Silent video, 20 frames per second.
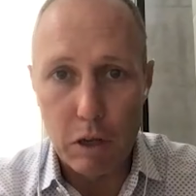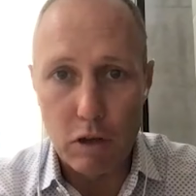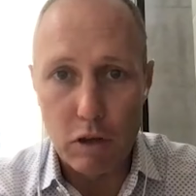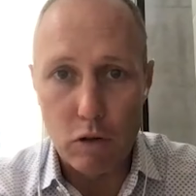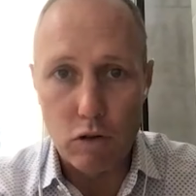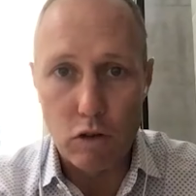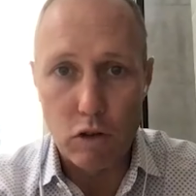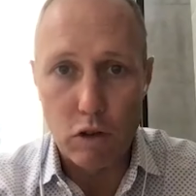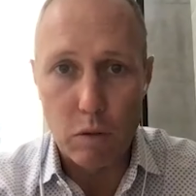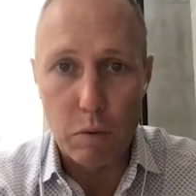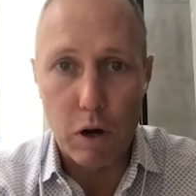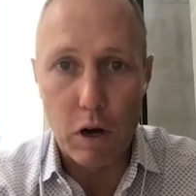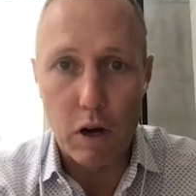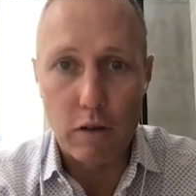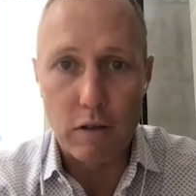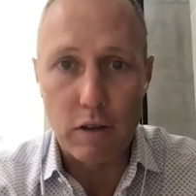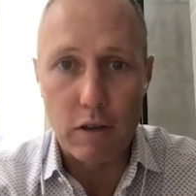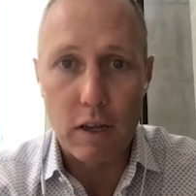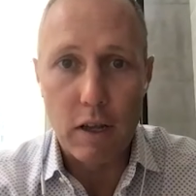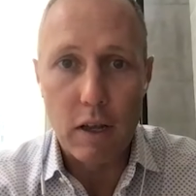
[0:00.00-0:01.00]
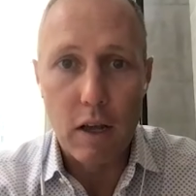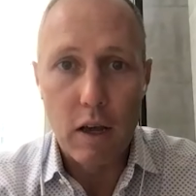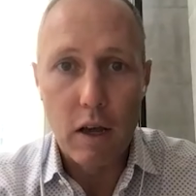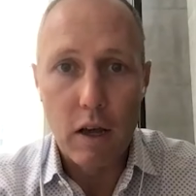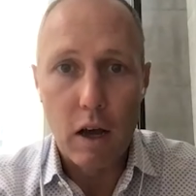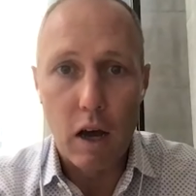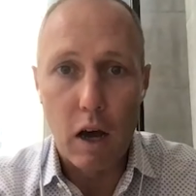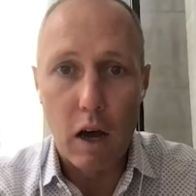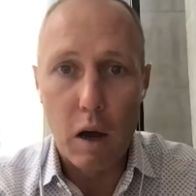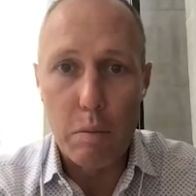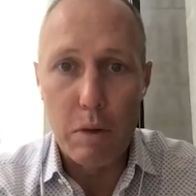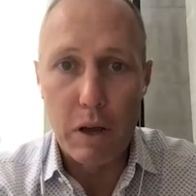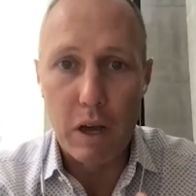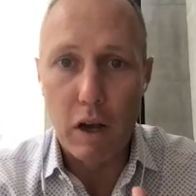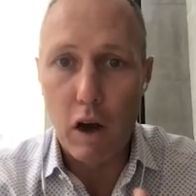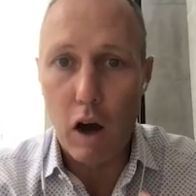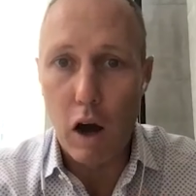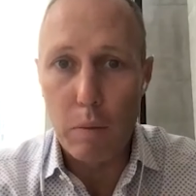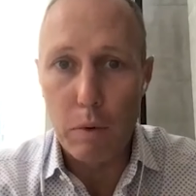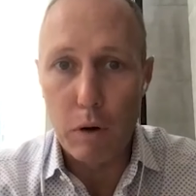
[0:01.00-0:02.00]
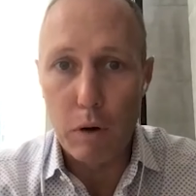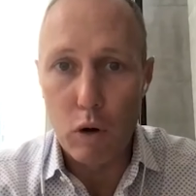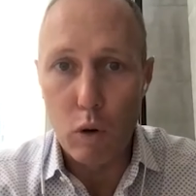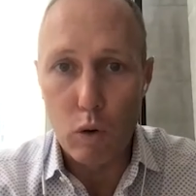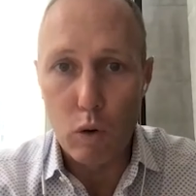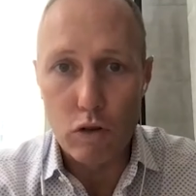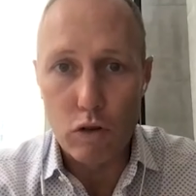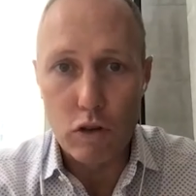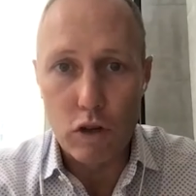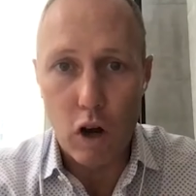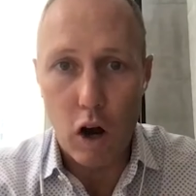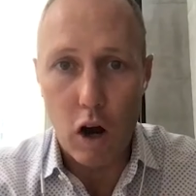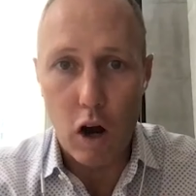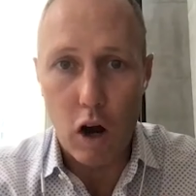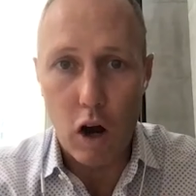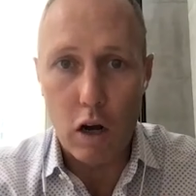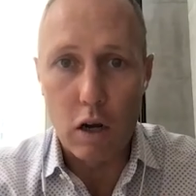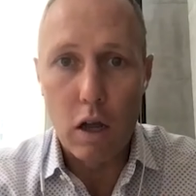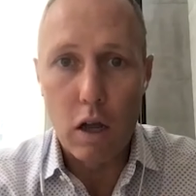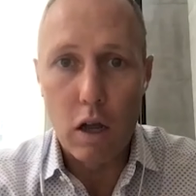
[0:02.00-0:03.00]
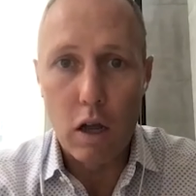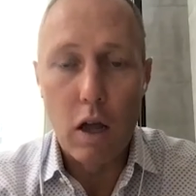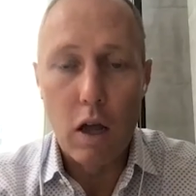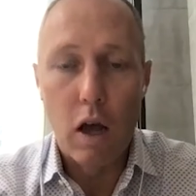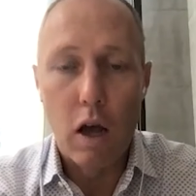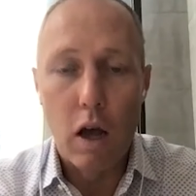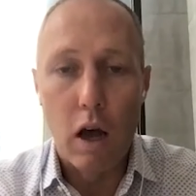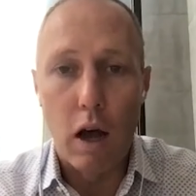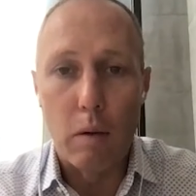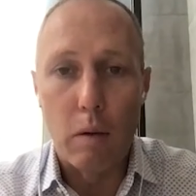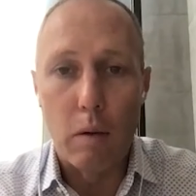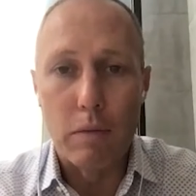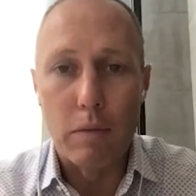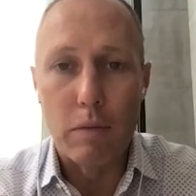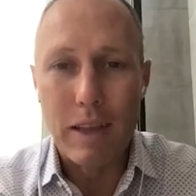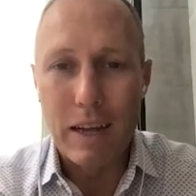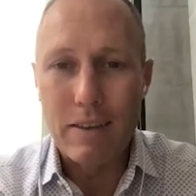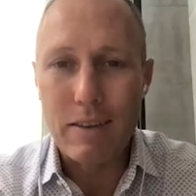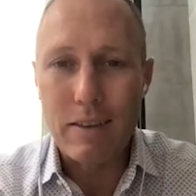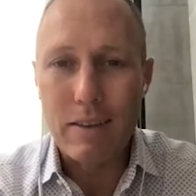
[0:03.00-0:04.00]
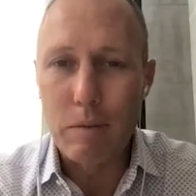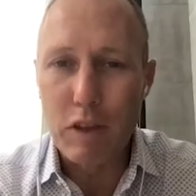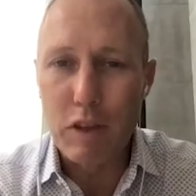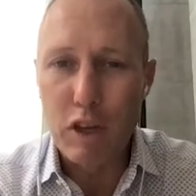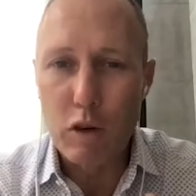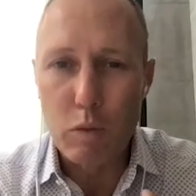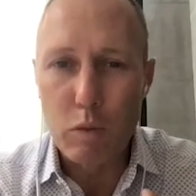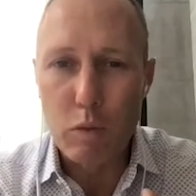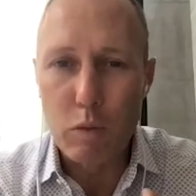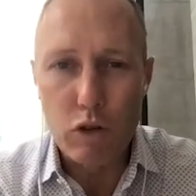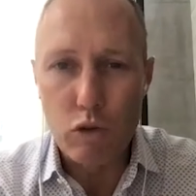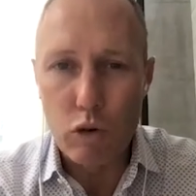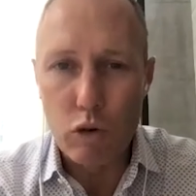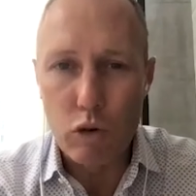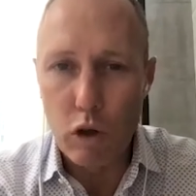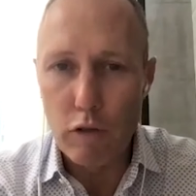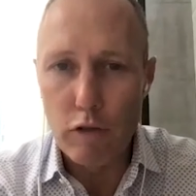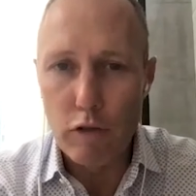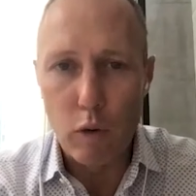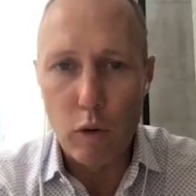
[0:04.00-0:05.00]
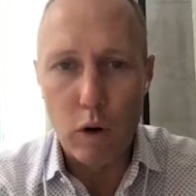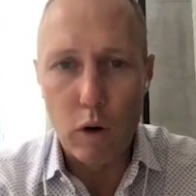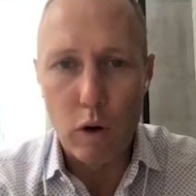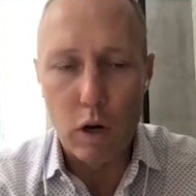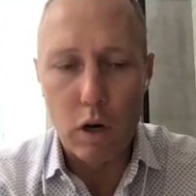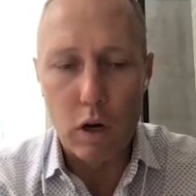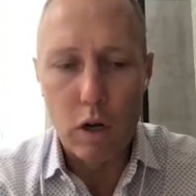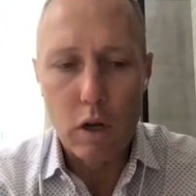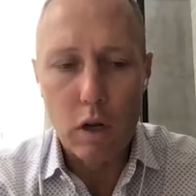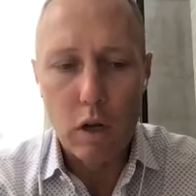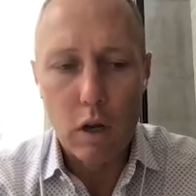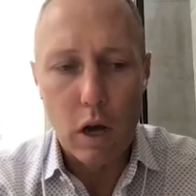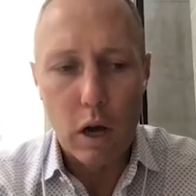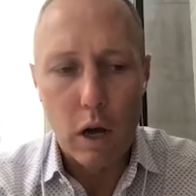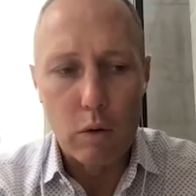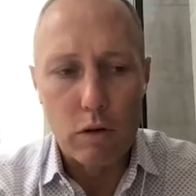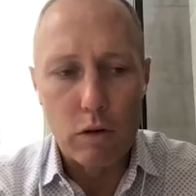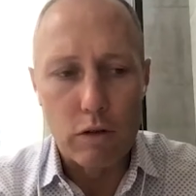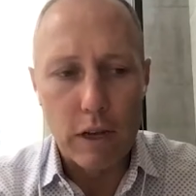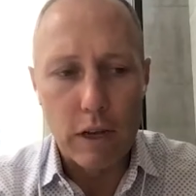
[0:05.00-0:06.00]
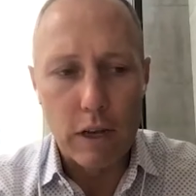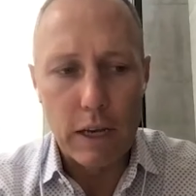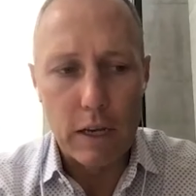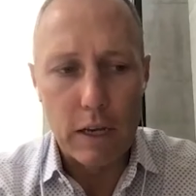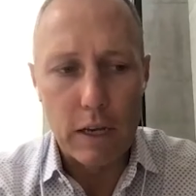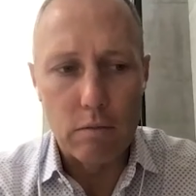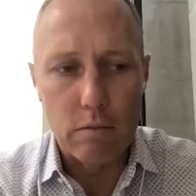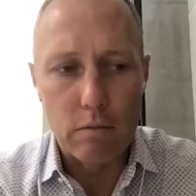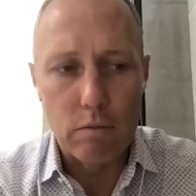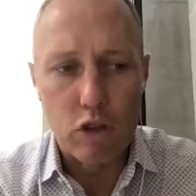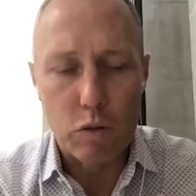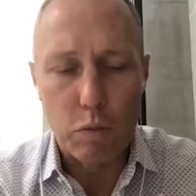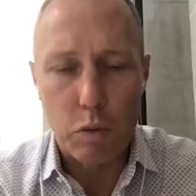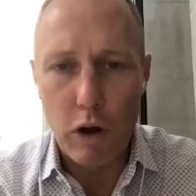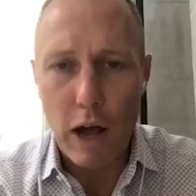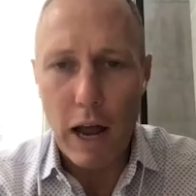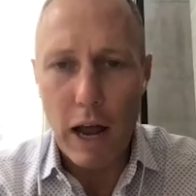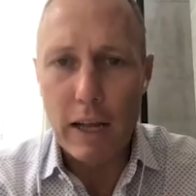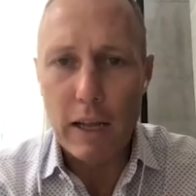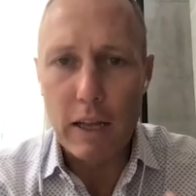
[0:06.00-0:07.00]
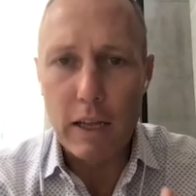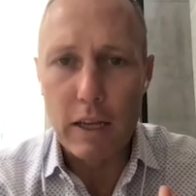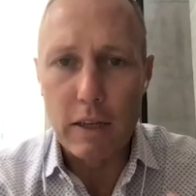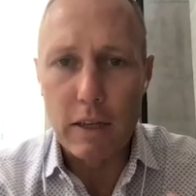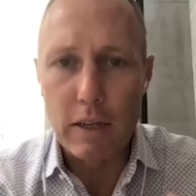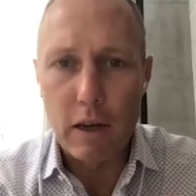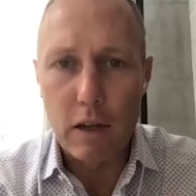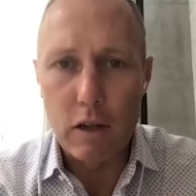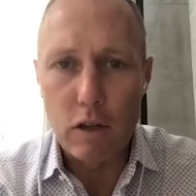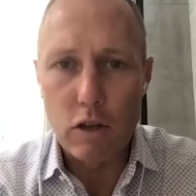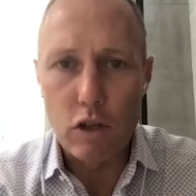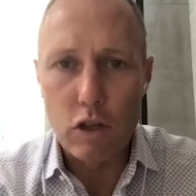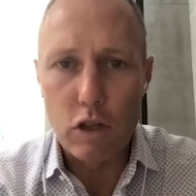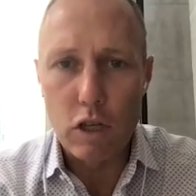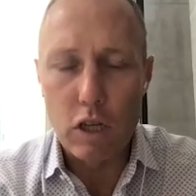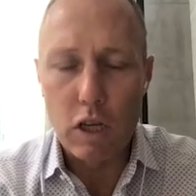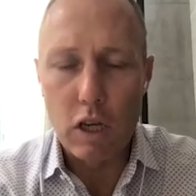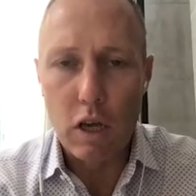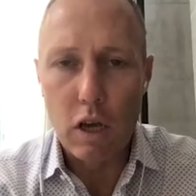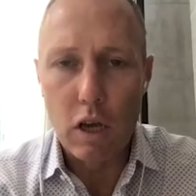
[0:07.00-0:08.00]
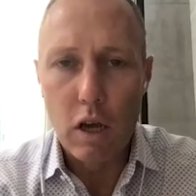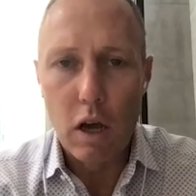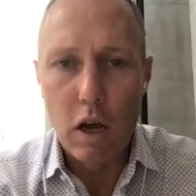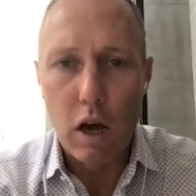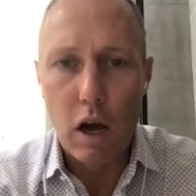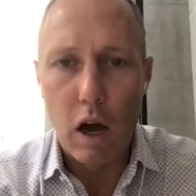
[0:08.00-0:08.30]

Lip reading: Platosa deposit, a big copper gold skarn. That's something we drill for, I would say, sporadically, intelligently,